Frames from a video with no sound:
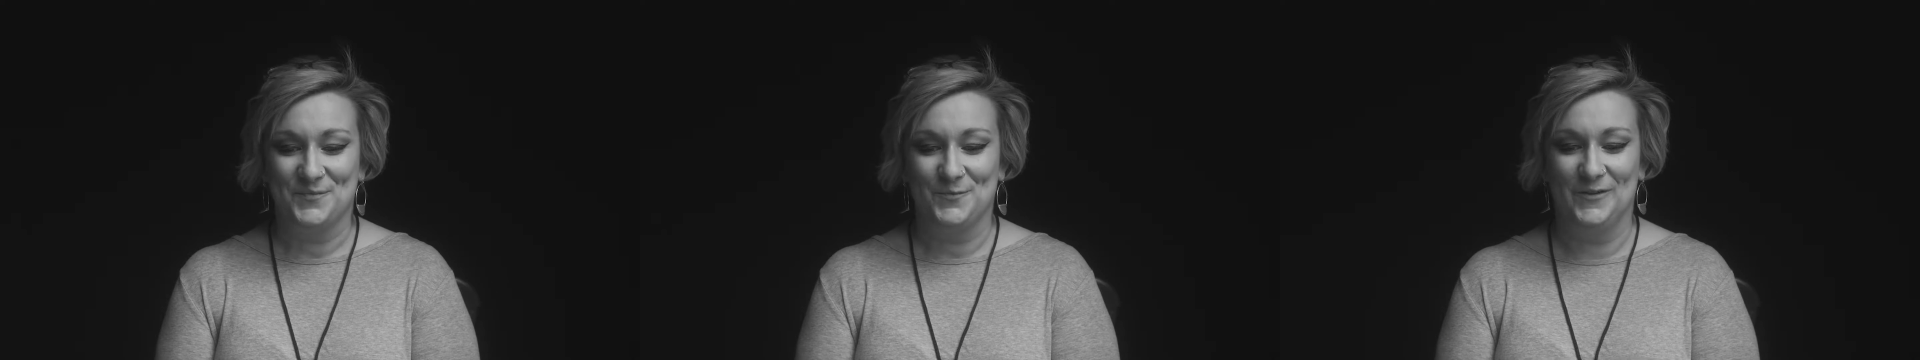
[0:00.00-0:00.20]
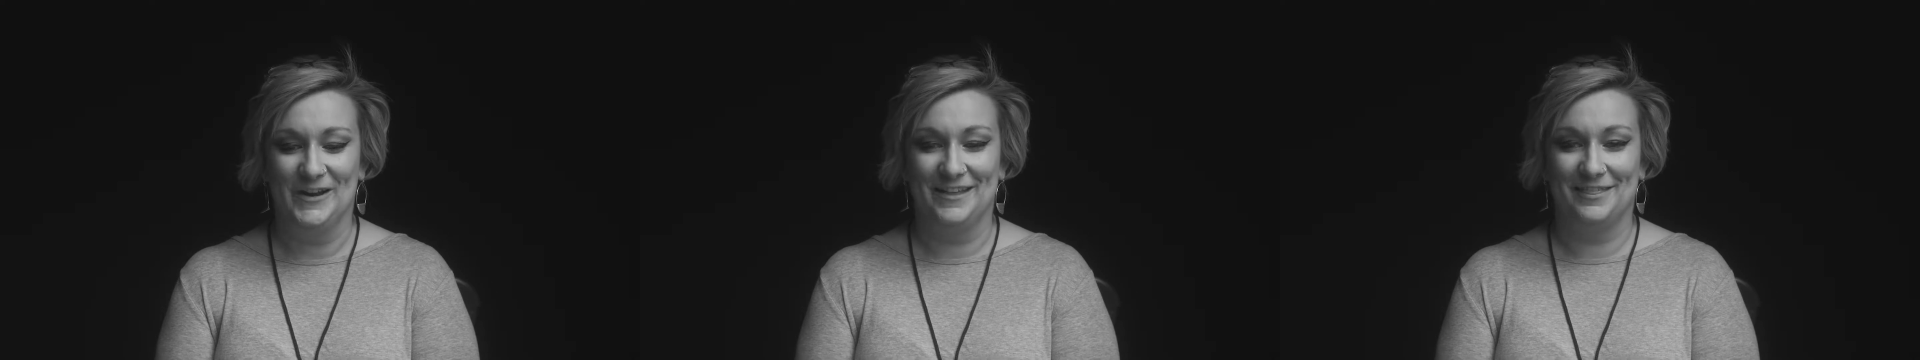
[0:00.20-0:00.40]

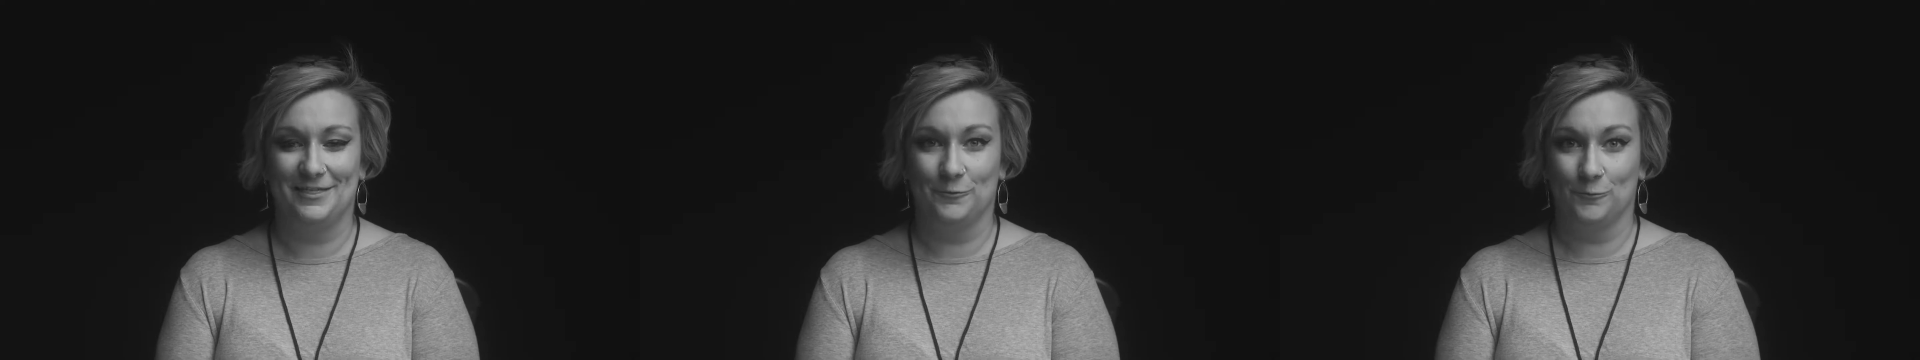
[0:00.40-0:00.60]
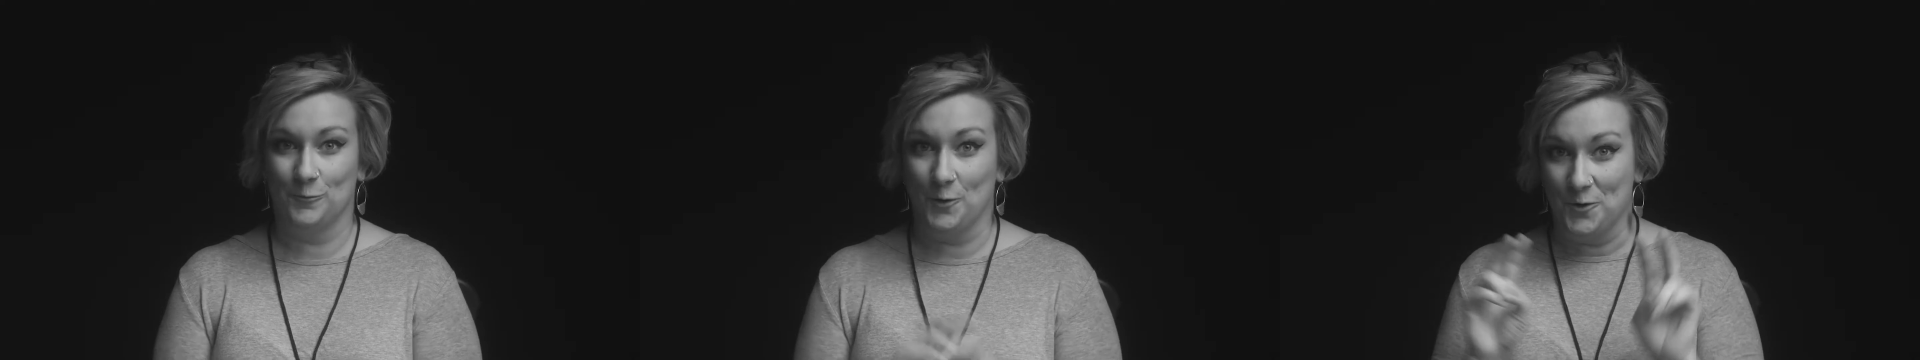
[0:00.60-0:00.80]

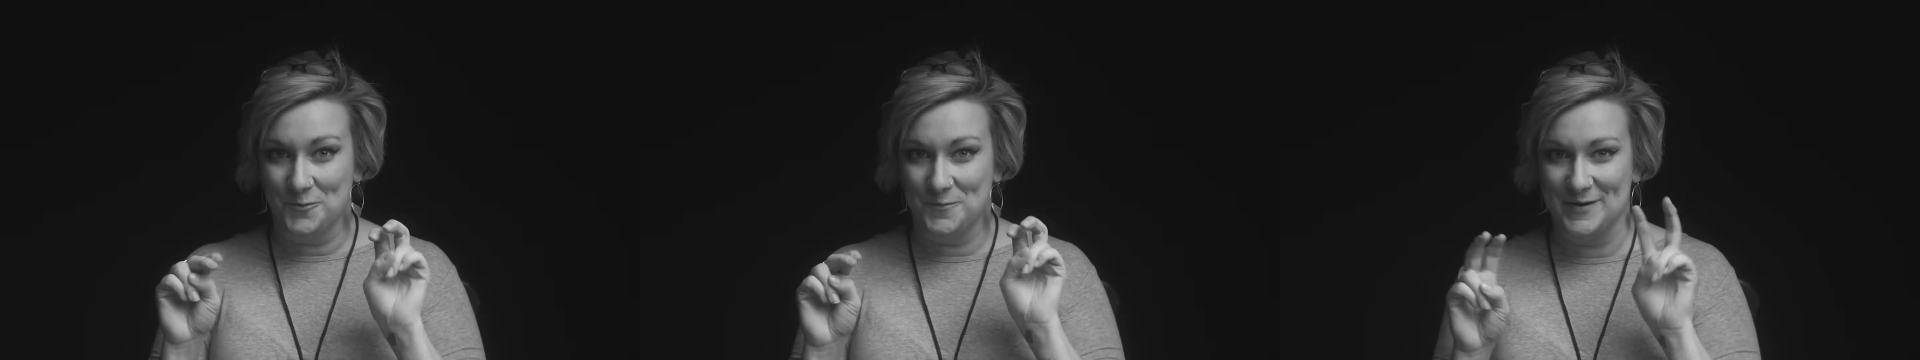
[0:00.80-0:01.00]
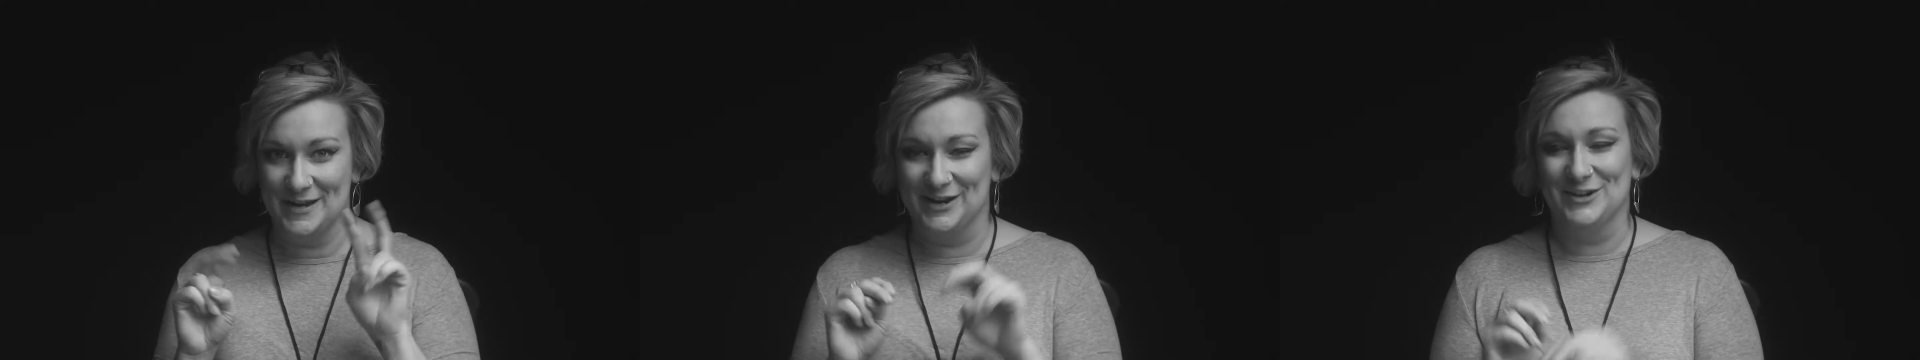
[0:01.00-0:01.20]
with
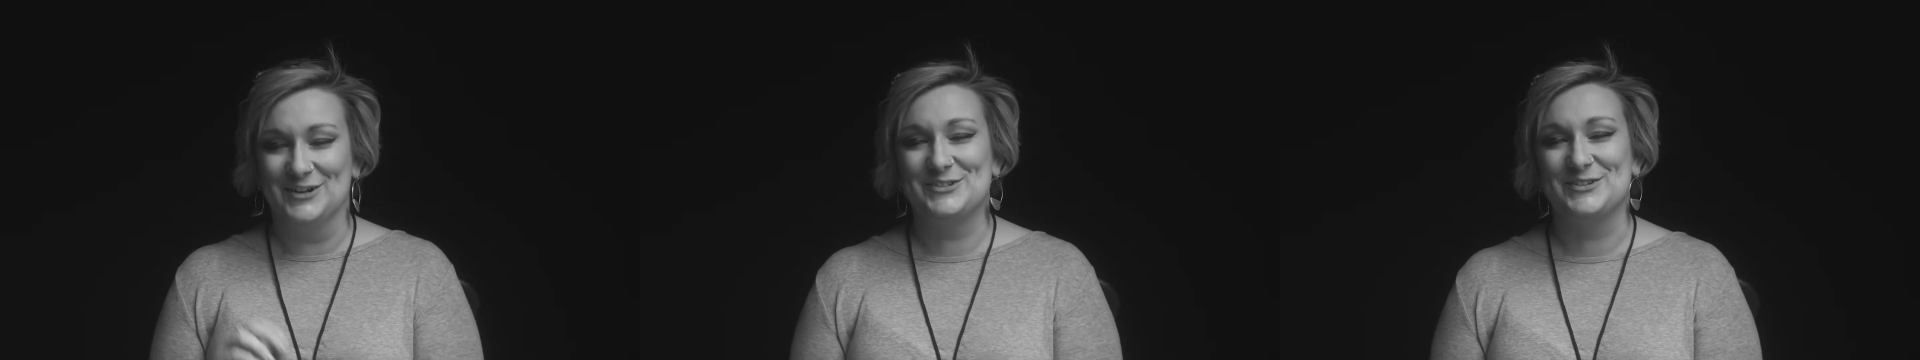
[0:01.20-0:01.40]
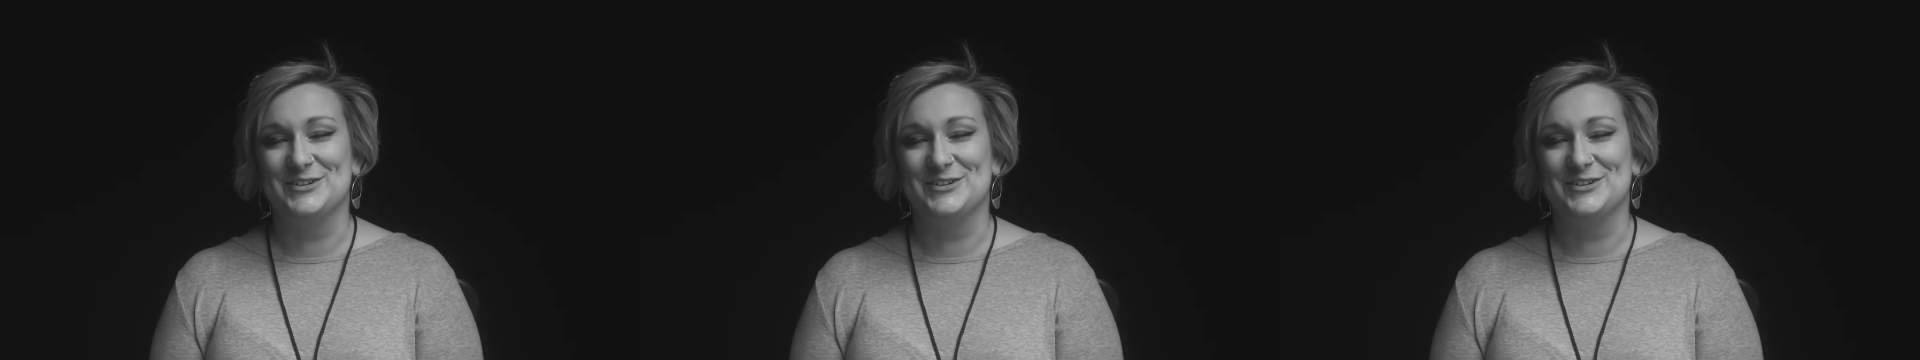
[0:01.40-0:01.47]
road beers,